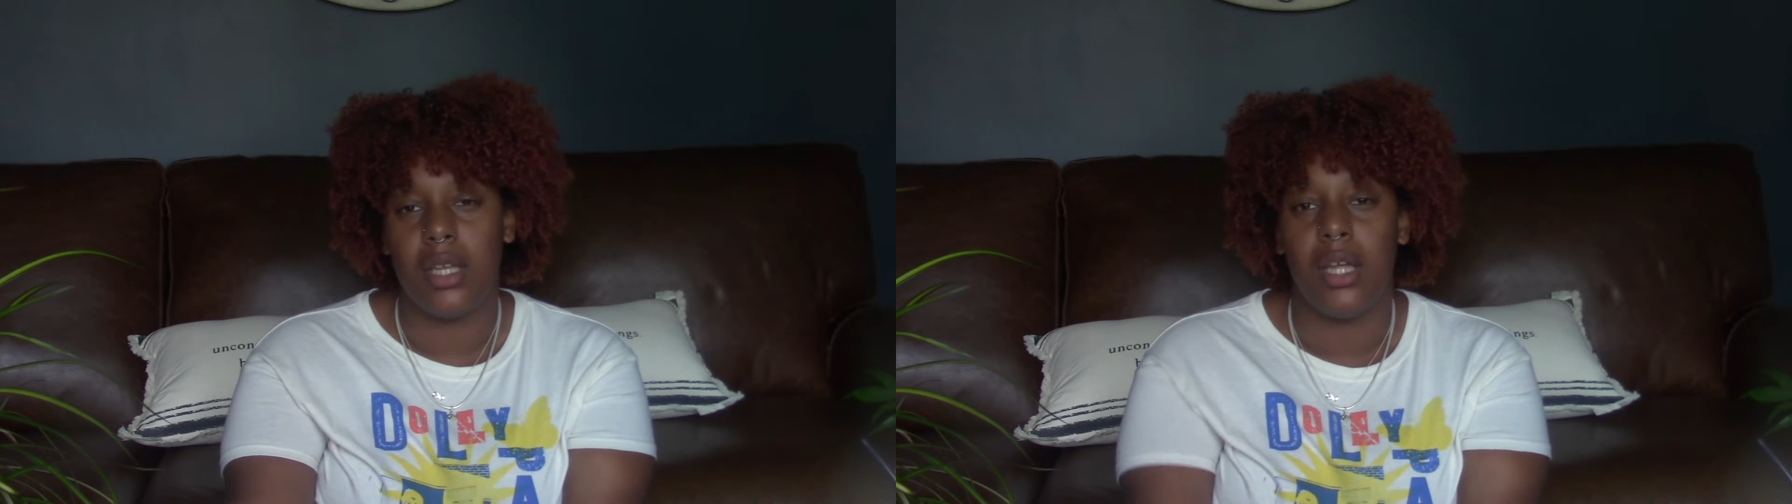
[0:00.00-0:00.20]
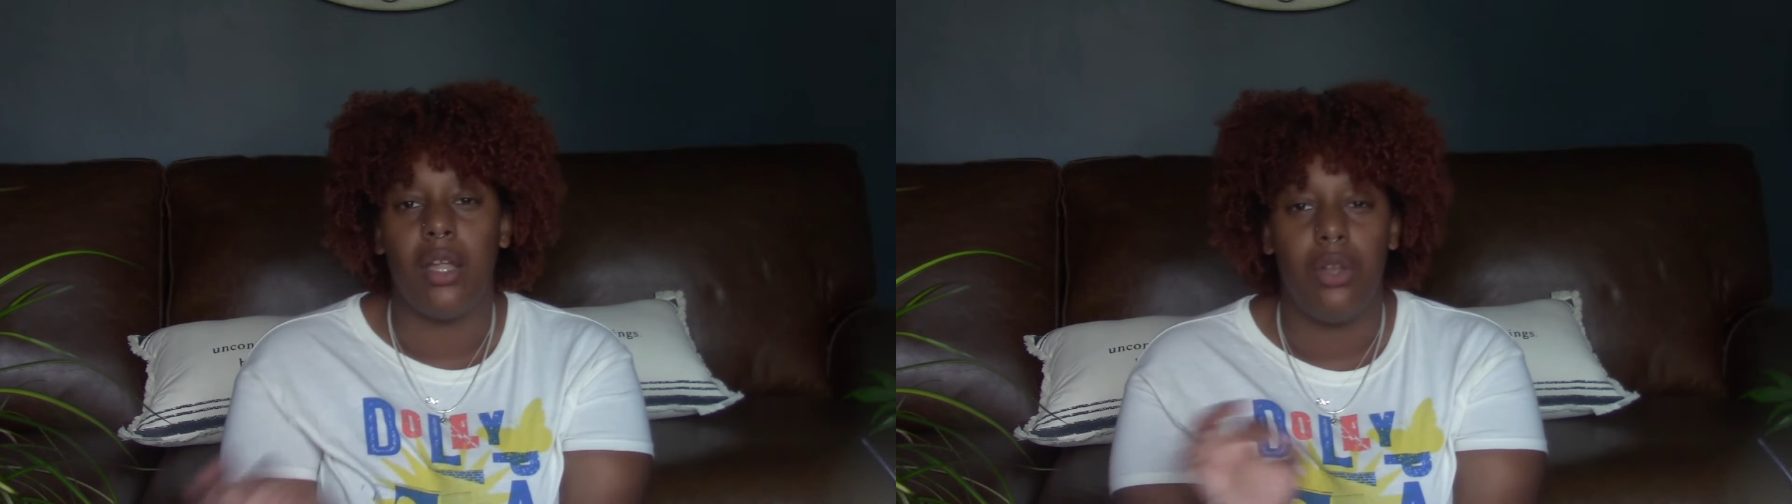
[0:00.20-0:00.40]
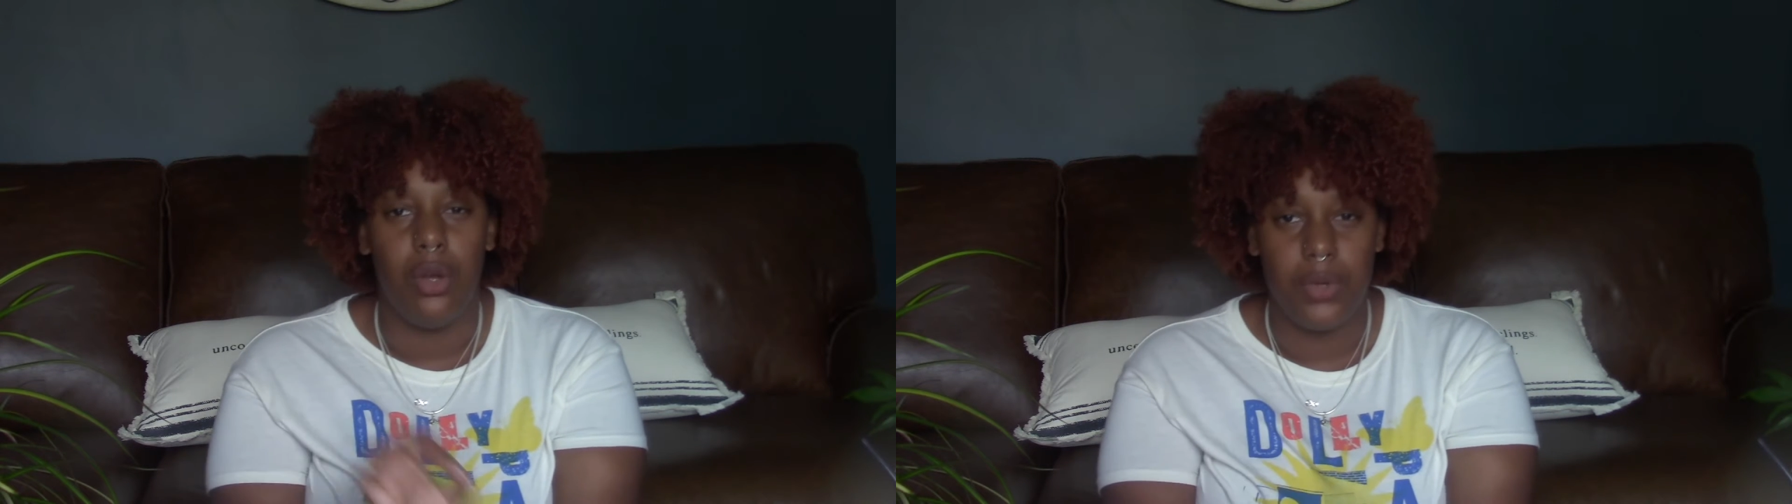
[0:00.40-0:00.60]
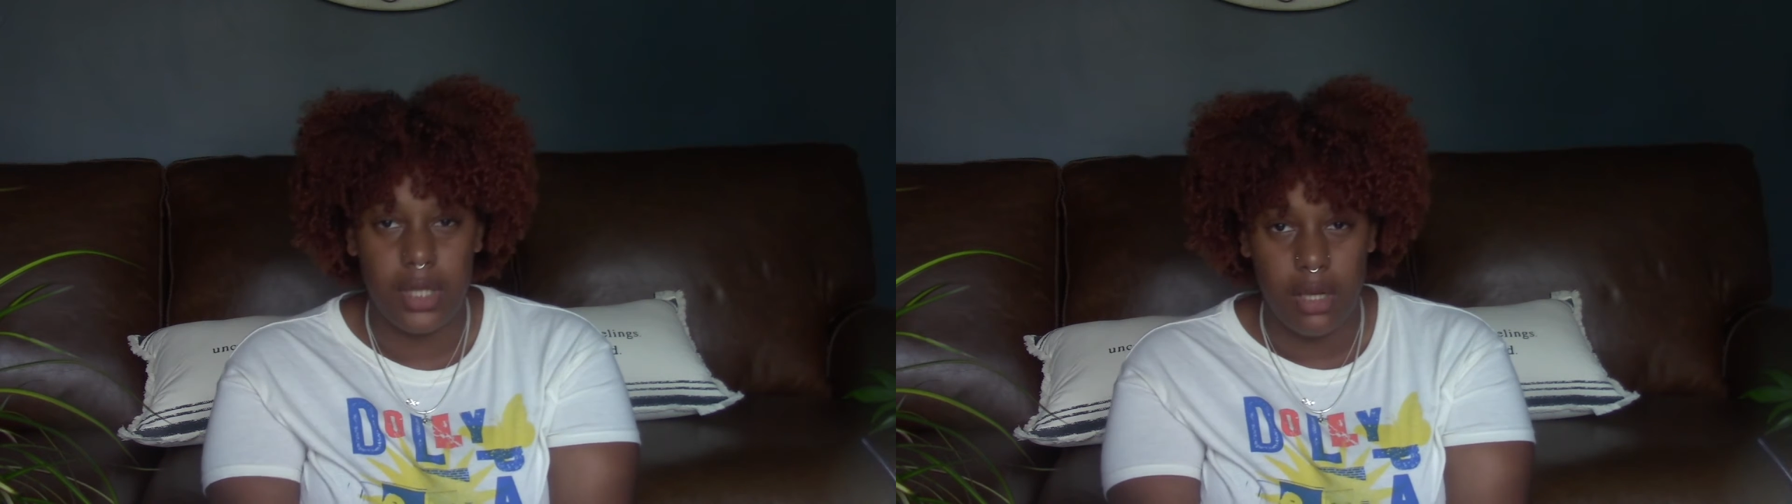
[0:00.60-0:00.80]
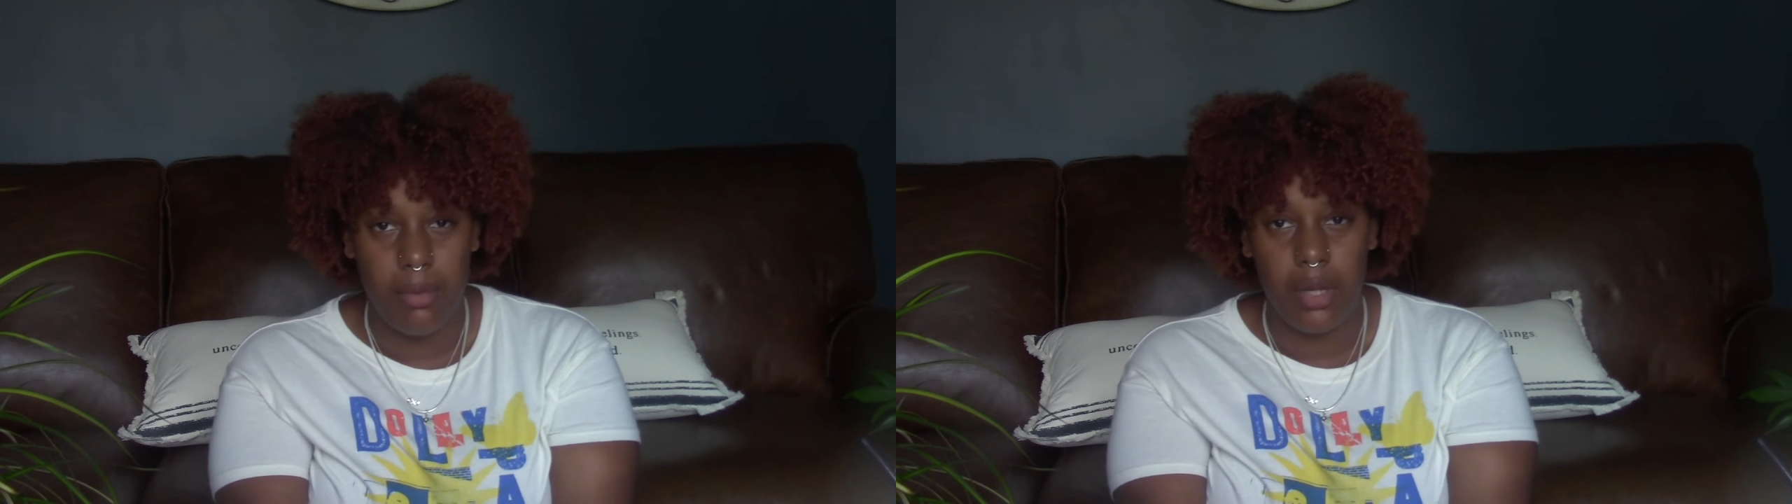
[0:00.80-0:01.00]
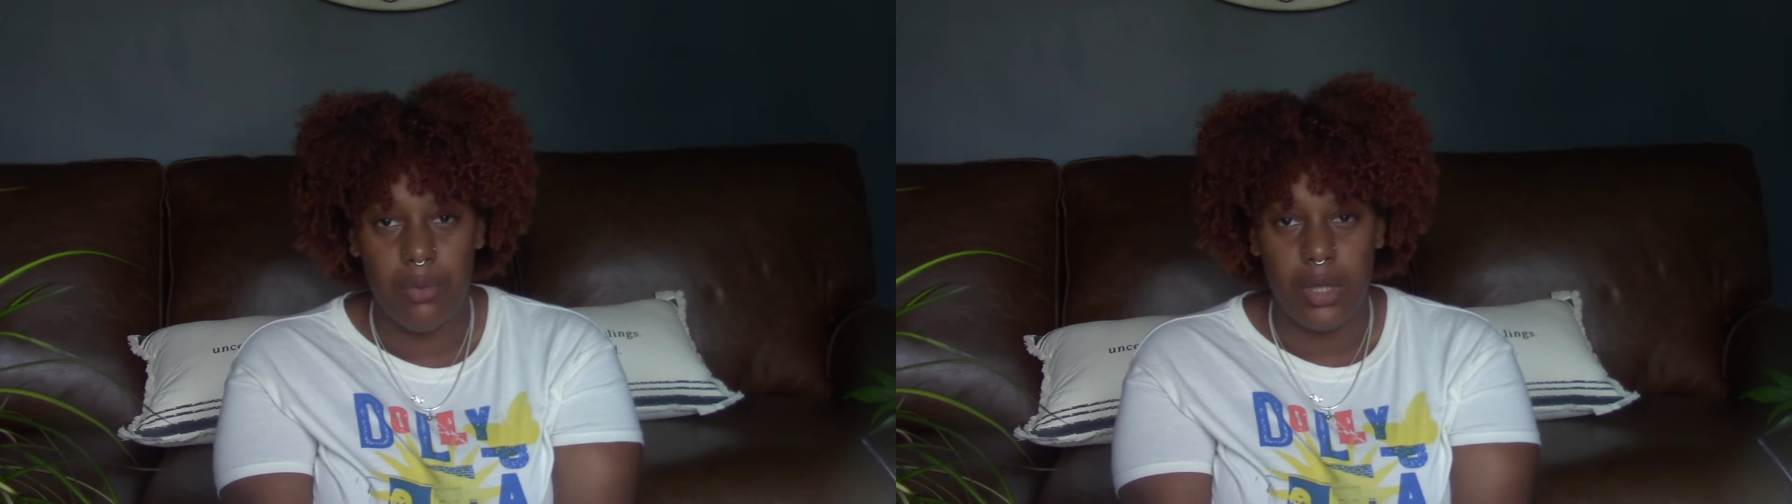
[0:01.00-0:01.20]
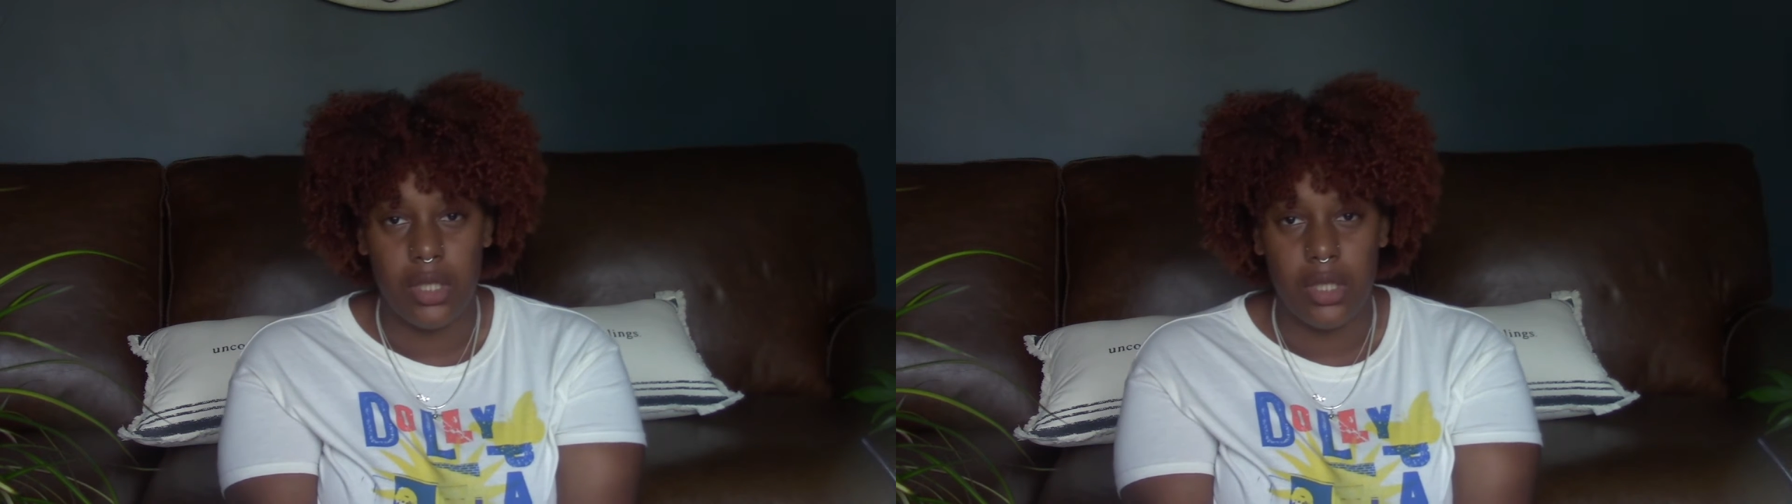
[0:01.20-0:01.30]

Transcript: and I know it's going to be a really